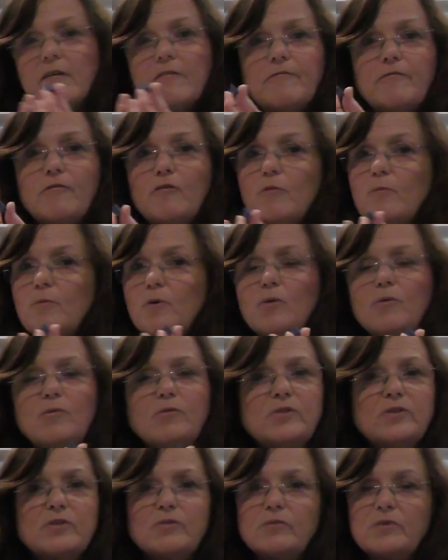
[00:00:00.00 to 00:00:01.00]
form all
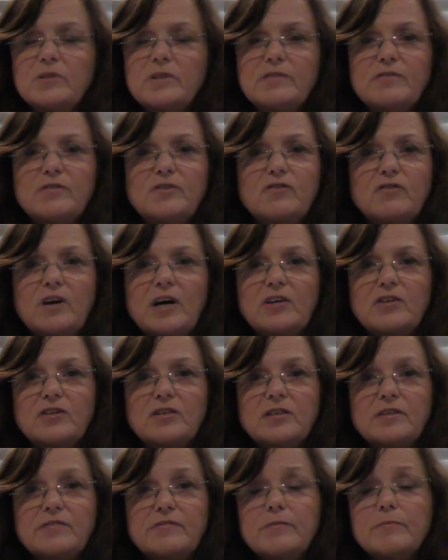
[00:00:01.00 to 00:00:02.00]
sorts of
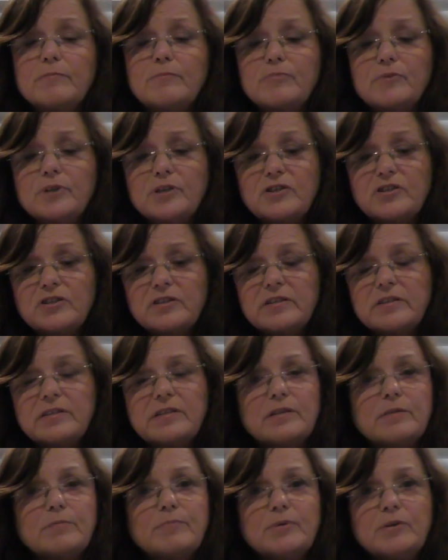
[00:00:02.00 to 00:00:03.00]
structures, from bridges
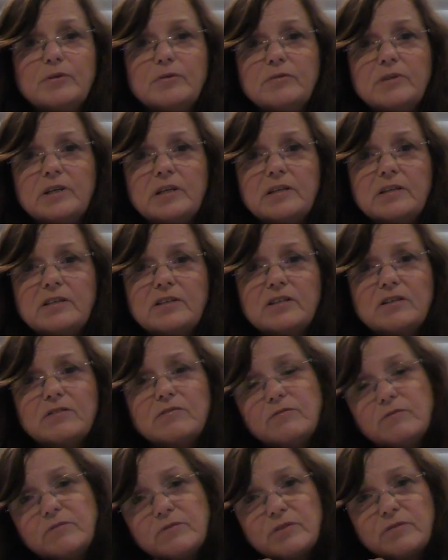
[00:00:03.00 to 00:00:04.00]
to buildings to
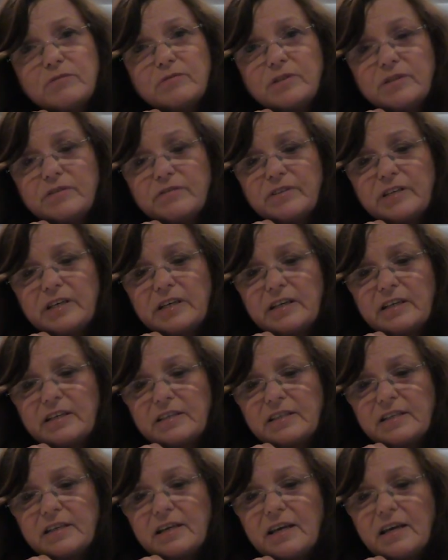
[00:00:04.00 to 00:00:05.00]
all sorts of
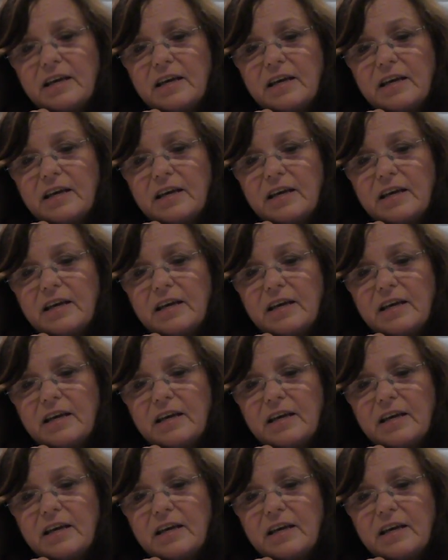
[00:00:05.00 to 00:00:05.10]
things.